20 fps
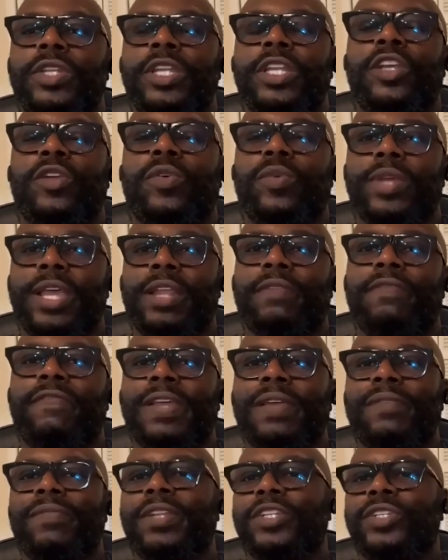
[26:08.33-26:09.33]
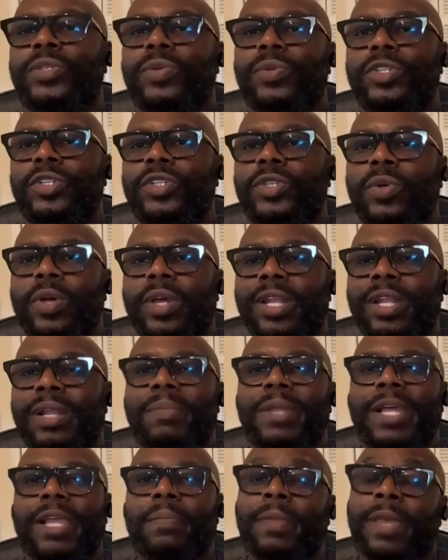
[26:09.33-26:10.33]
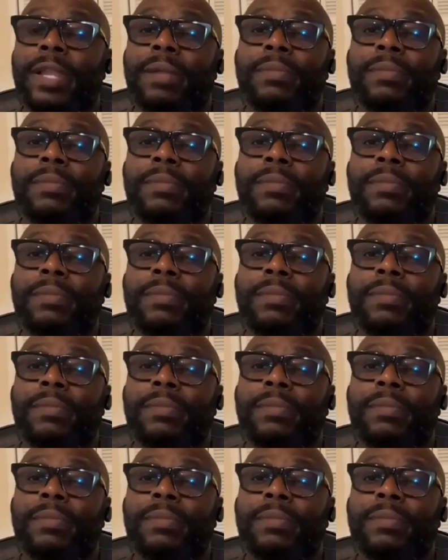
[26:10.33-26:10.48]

You need to create a flavor that you enjoy." And I'm like, mm-hmm.